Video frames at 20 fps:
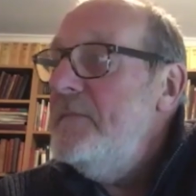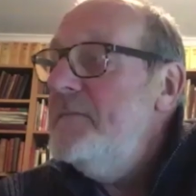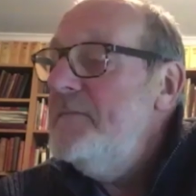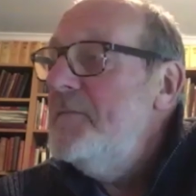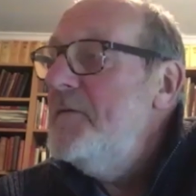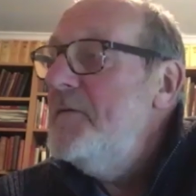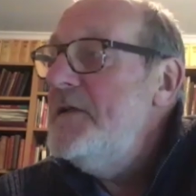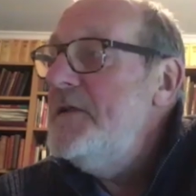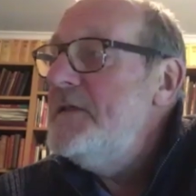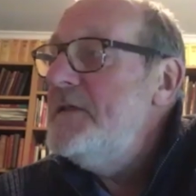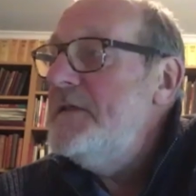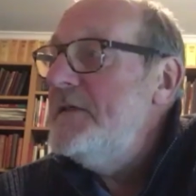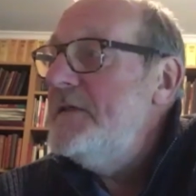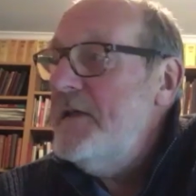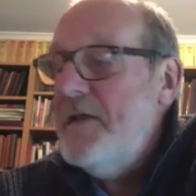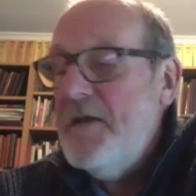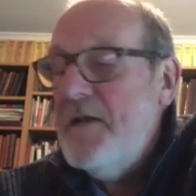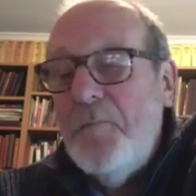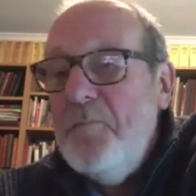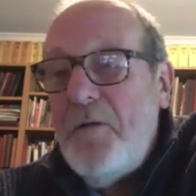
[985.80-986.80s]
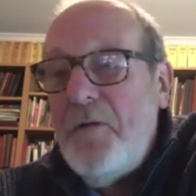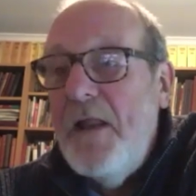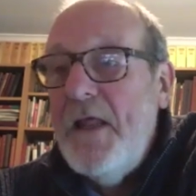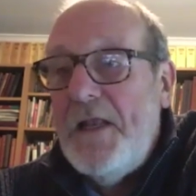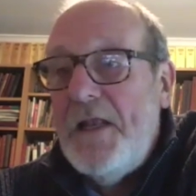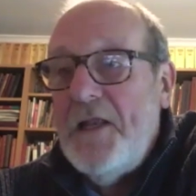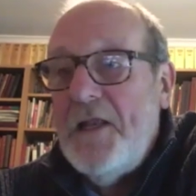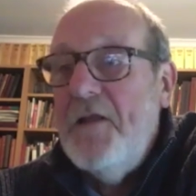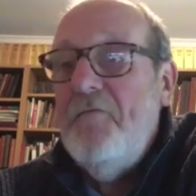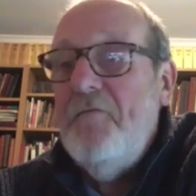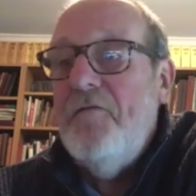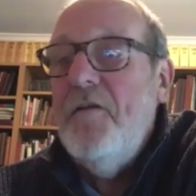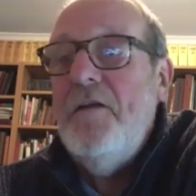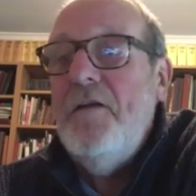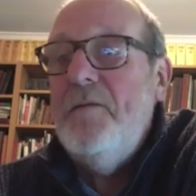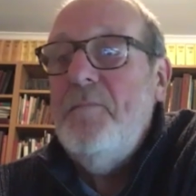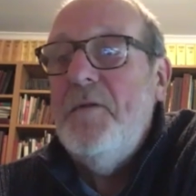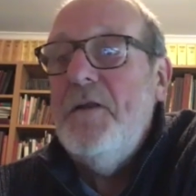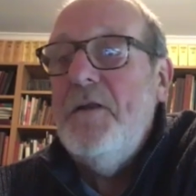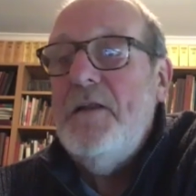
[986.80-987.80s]
was completely different,
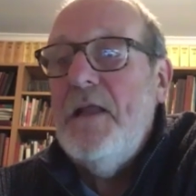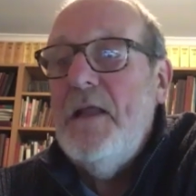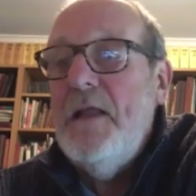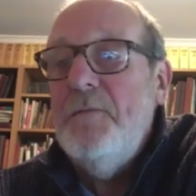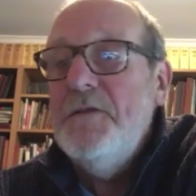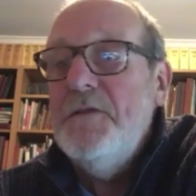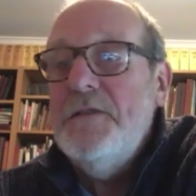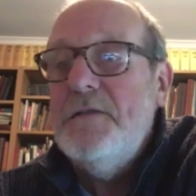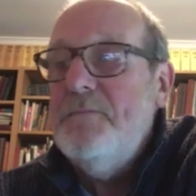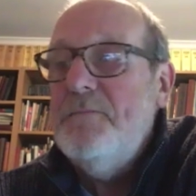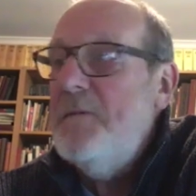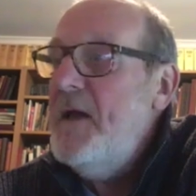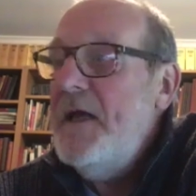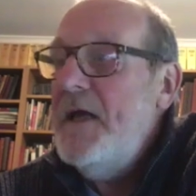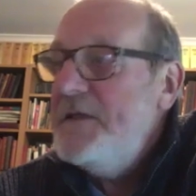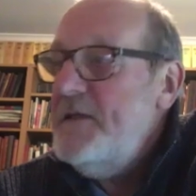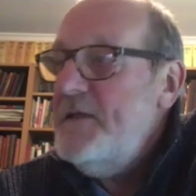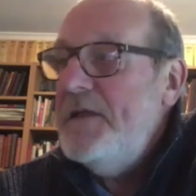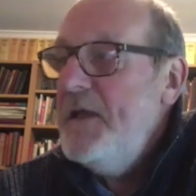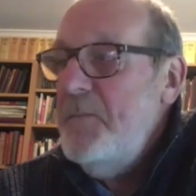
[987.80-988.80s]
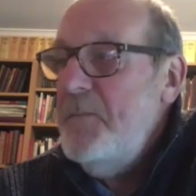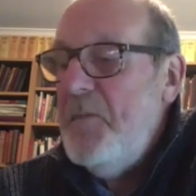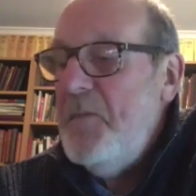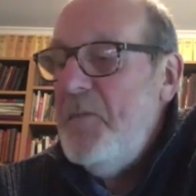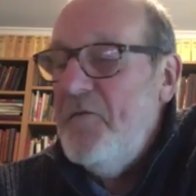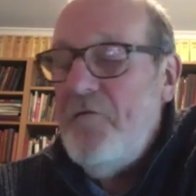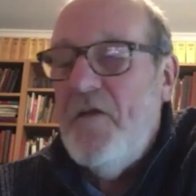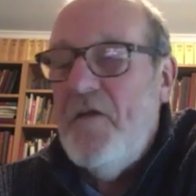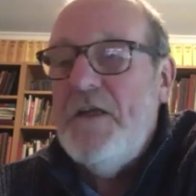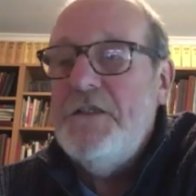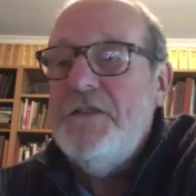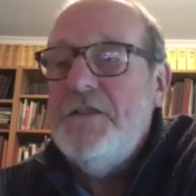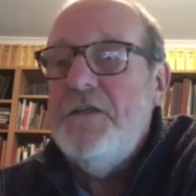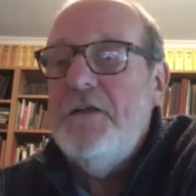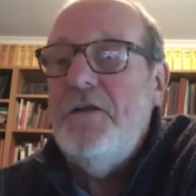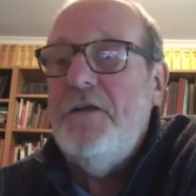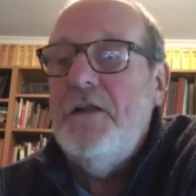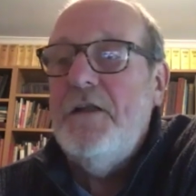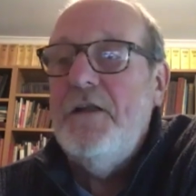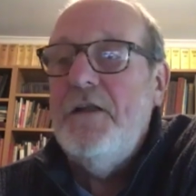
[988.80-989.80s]
but he was utterly
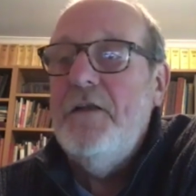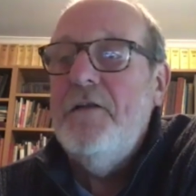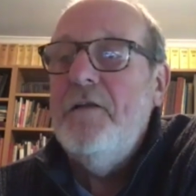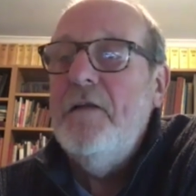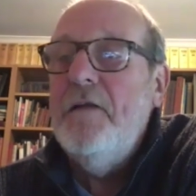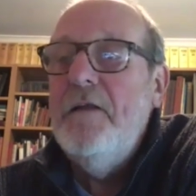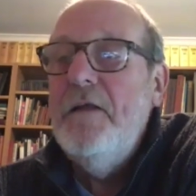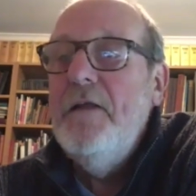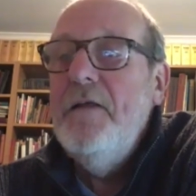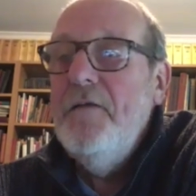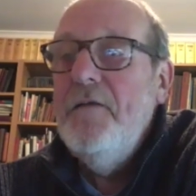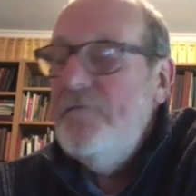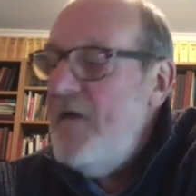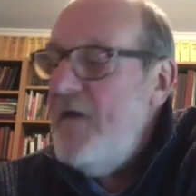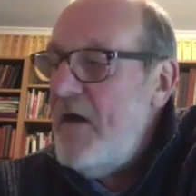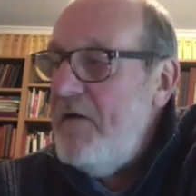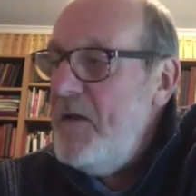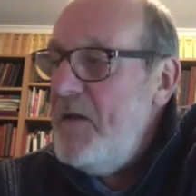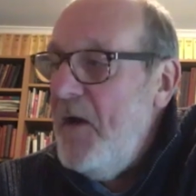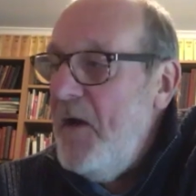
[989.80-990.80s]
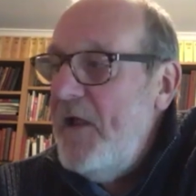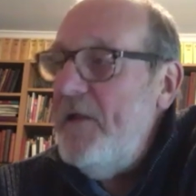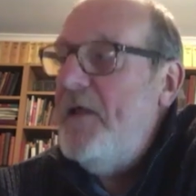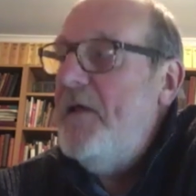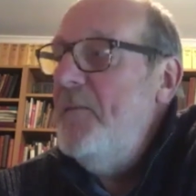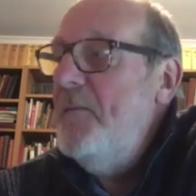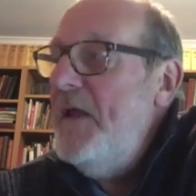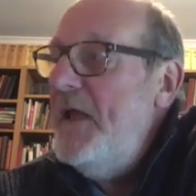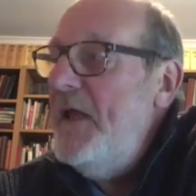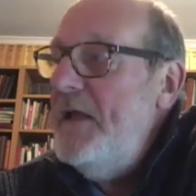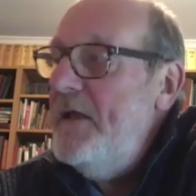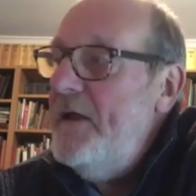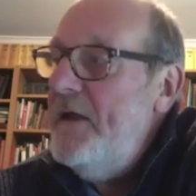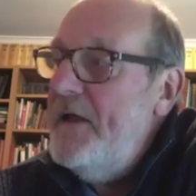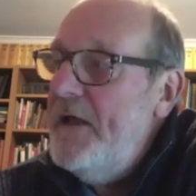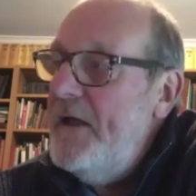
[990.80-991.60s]
professional and very welcoming.